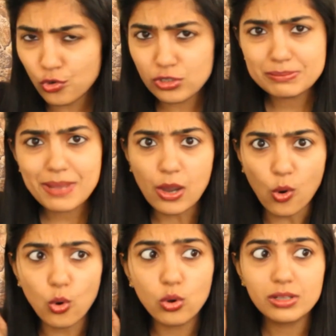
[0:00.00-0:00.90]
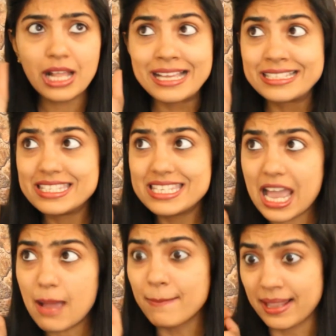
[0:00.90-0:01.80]
Fooled my whole
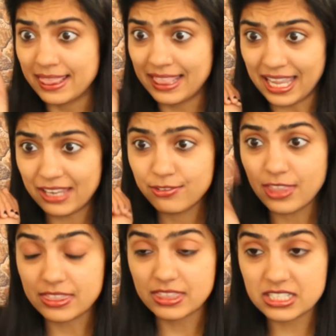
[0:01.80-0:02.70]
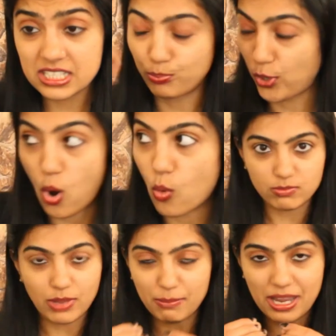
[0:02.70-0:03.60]
damn life that this,
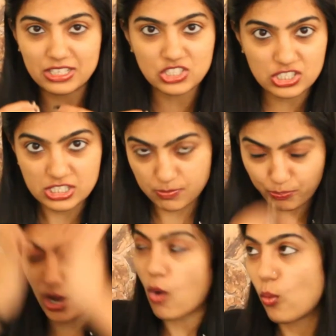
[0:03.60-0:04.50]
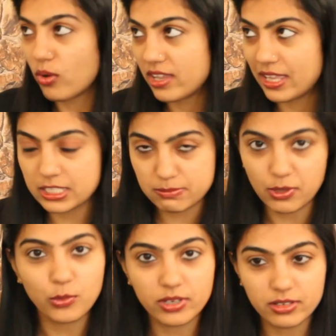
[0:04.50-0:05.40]
my mind just
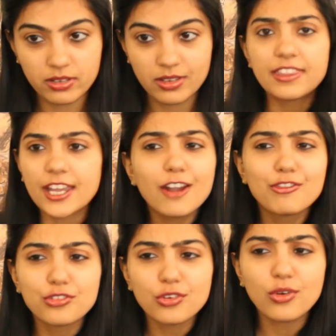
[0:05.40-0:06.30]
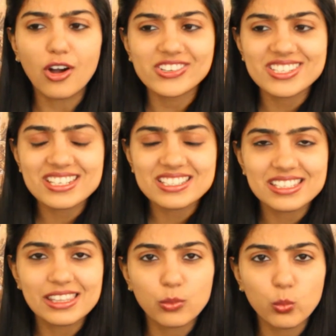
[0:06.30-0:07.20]
exploded. There are a few continents
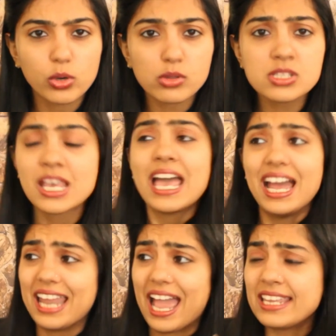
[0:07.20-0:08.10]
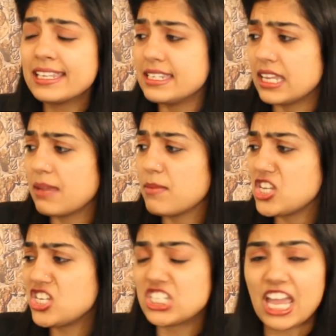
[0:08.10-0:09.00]
in the world and I can name
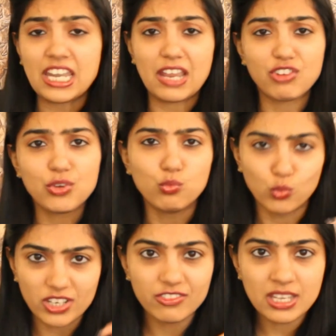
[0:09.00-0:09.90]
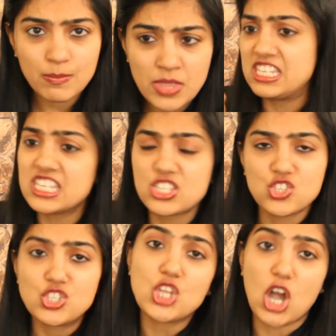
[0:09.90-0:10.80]
each and every one of them. This is
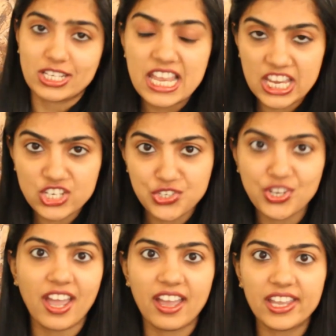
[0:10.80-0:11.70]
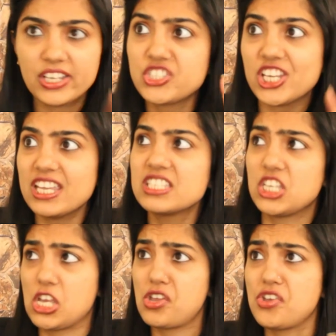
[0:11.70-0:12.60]
not Asia. Asia is
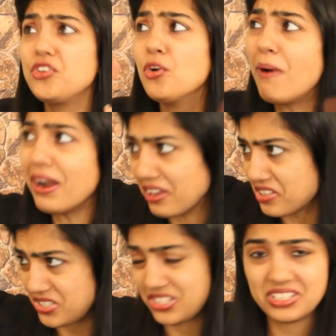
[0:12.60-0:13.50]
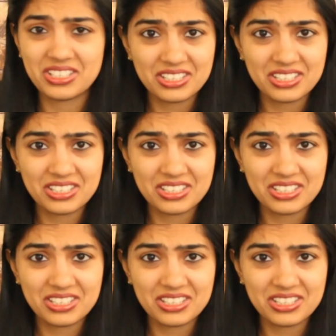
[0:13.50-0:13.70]
humongous.